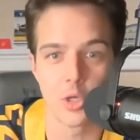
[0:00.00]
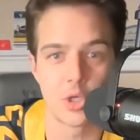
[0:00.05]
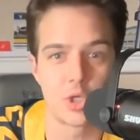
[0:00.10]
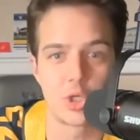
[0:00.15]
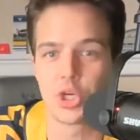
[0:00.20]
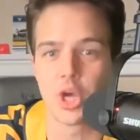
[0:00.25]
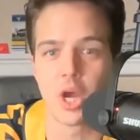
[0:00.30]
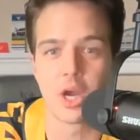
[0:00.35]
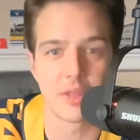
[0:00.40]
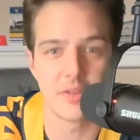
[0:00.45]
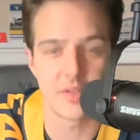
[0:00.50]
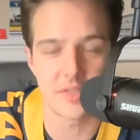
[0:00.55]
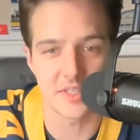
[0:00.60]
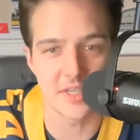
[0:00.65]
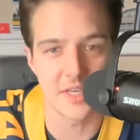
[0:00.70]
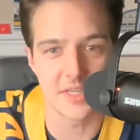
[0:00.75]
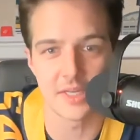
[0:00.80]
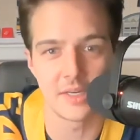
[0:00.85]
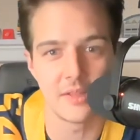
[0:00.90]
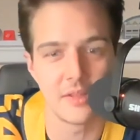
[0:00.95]
chunk of the
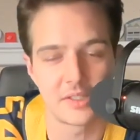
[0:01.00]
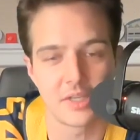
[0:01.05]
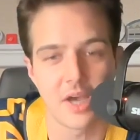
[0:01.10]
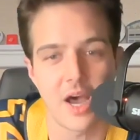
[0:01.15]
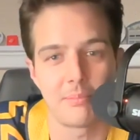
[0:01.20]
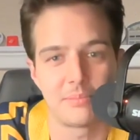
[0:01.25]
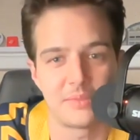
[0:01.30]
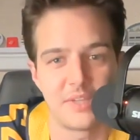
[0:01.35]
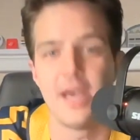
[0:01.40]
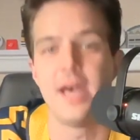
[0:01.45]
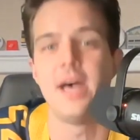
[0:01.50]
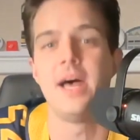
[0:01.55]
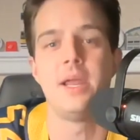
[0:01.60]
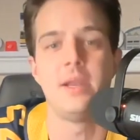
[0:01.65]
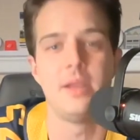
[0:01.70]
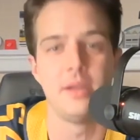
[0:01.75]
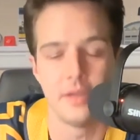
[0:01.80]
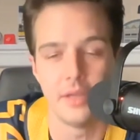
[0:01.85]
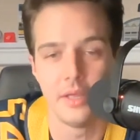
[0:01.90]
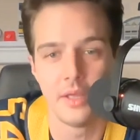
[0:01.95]
season in the top 10
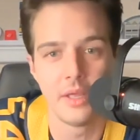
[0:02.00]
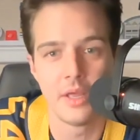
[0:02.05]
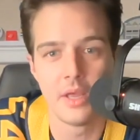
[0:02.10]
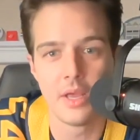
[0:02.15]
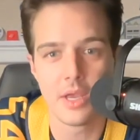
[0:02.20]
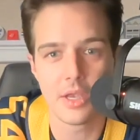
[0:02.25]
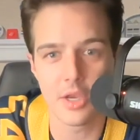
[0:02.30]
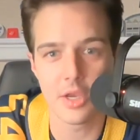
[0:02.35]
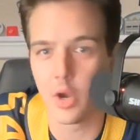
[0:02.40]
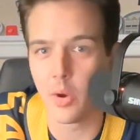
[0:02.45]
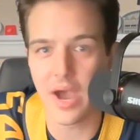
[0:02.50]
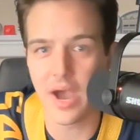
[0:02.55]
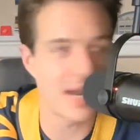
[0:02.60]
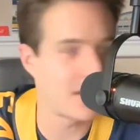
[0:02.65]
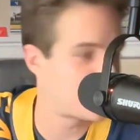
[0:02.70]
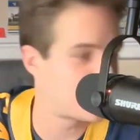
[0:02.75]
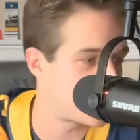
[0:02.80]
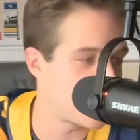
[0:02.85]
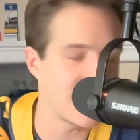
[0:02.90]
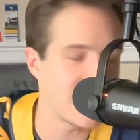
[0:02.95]
and, had a
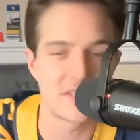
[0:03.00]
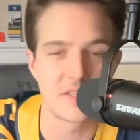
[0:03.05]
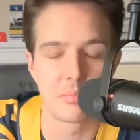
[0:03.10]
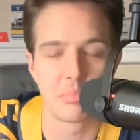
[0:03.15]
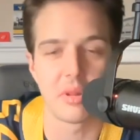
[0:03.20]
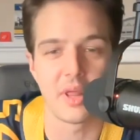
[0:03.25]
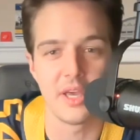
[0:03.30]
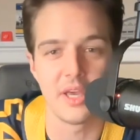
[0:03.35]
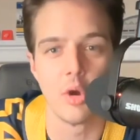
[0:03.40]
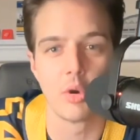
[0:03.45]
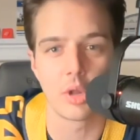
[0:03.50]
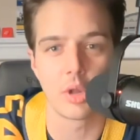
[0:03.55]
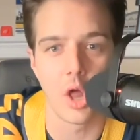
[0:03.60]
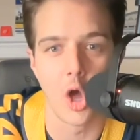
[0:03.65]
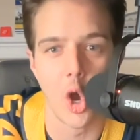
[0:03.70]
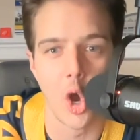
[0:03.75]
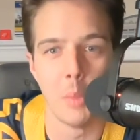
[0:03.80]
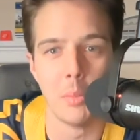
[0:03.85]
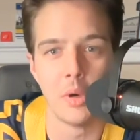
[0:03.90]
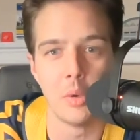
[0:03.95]
chance to play
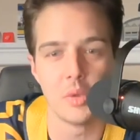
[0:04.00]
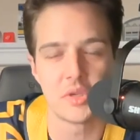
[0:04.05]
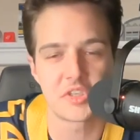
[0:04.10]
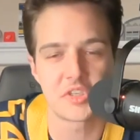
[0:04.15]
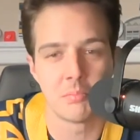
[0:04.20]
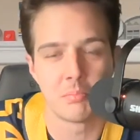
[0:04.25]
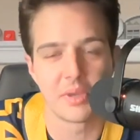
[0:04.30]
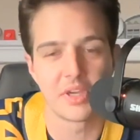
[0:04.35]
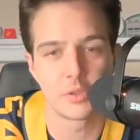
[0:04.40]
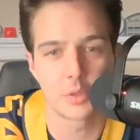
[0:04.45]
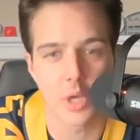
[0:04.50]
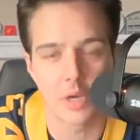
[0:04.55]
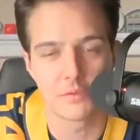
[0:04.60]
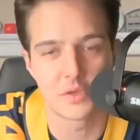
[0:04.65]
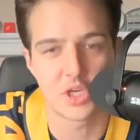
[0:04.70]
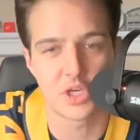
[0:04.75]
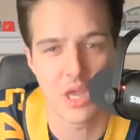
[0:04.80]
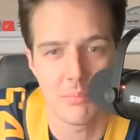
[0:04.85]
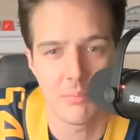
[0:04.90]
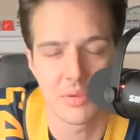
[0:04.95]
Oklahoma with some Big 12
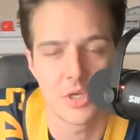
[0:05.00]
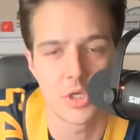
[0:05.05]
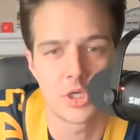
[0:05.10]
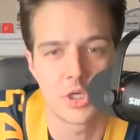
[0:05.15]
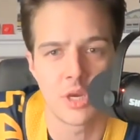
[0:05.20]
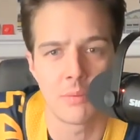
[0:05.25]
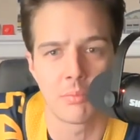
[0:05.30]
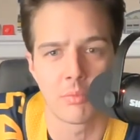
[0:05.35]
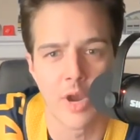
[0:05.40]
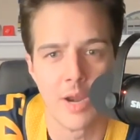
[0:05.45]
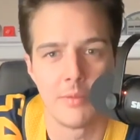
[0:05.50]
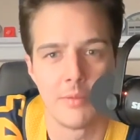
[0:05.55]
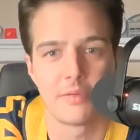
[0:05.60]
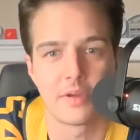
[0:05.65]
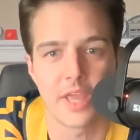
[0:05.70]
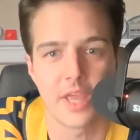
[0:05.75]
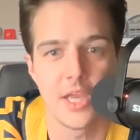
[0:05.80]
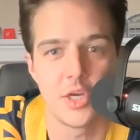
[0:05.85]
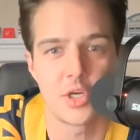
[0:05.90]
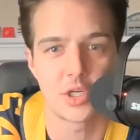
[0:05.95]
championship
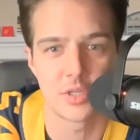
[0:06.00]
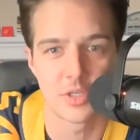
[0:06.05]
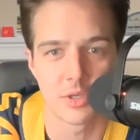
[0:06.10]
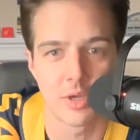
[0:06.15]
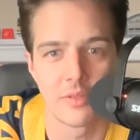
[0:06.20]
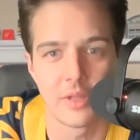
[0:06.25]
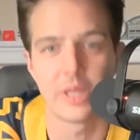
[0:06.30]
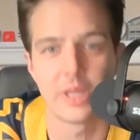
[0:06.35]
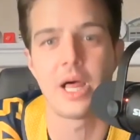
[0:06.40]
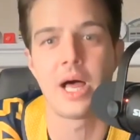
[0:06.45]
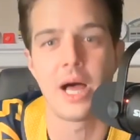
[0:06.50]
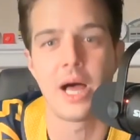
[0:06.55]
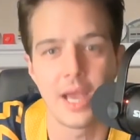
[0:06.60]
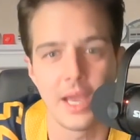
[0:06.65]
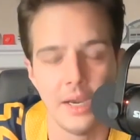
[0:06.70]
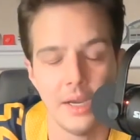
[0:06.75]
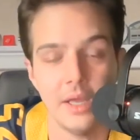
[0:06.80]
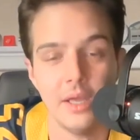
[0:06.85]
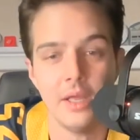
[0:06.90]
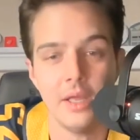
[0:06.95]
ramifications on the
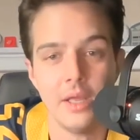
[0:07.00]
line.